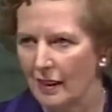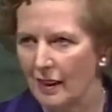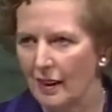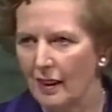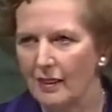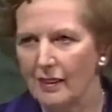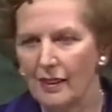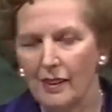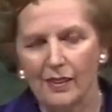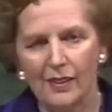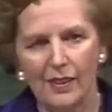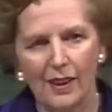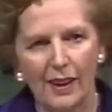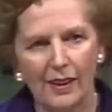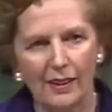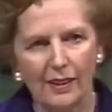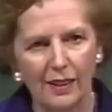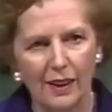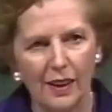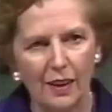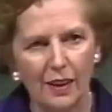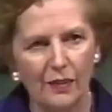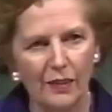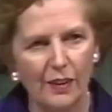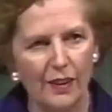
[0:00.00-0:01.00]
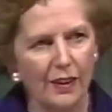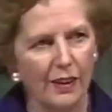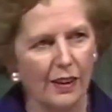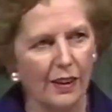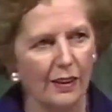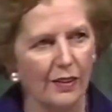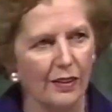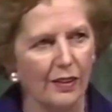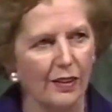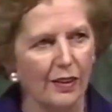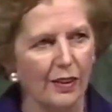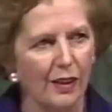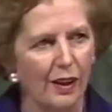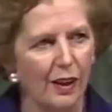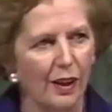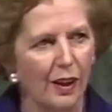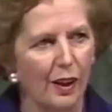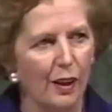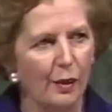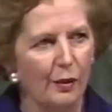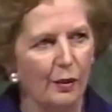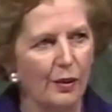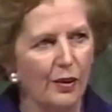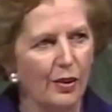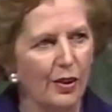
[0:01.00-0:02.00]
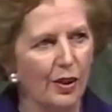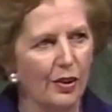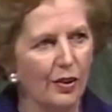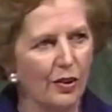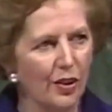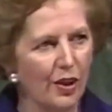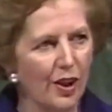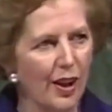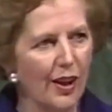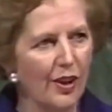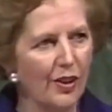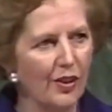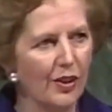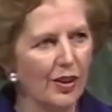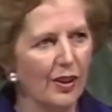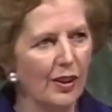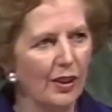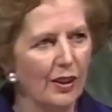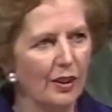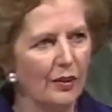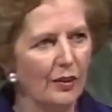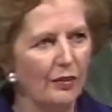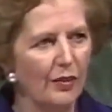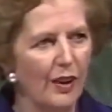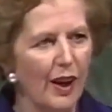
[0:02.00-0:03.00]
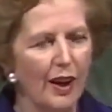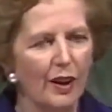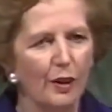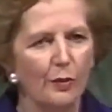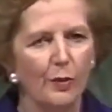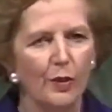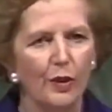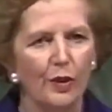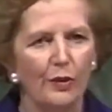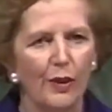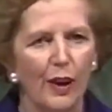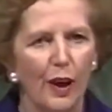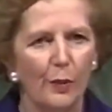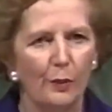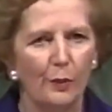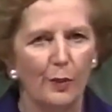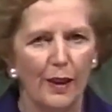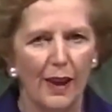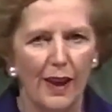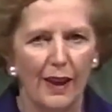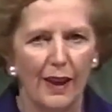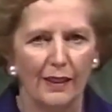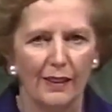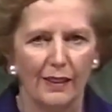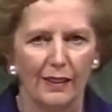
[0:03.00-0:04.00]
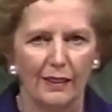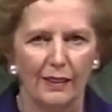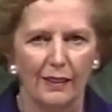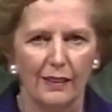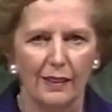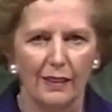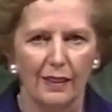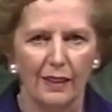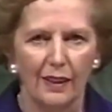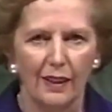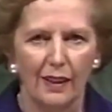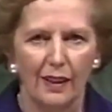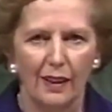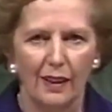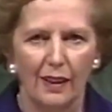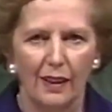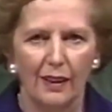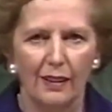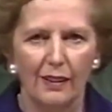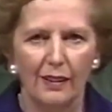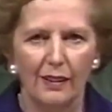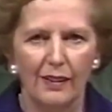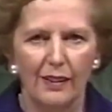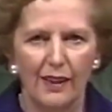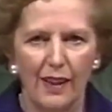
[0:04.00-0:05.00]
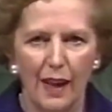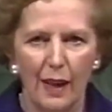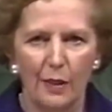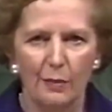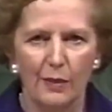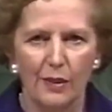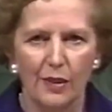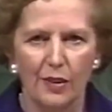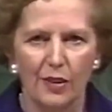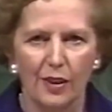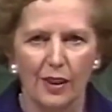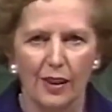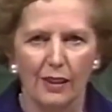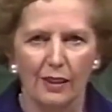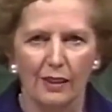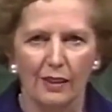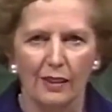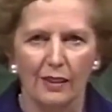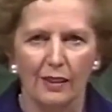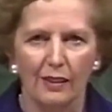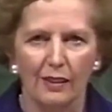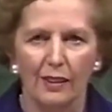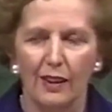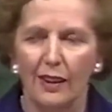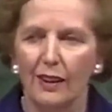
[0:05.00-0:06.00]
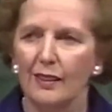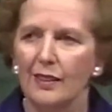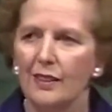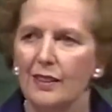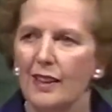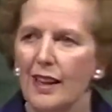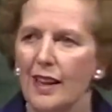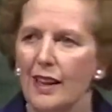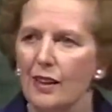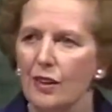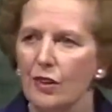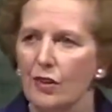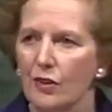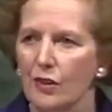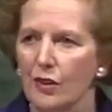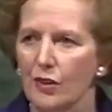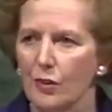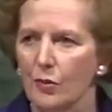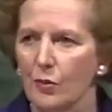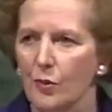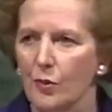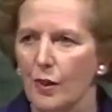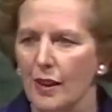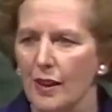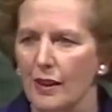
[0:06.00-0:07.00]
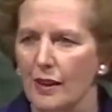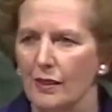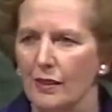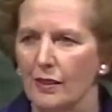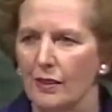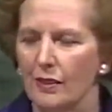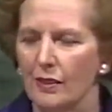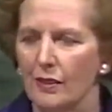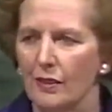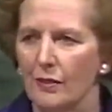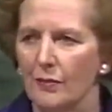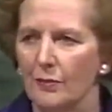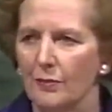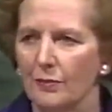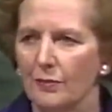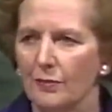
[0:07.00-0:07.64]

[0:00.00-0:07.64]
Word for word: and his activities which are changing the environment of our planet in damaging and dangerous ways.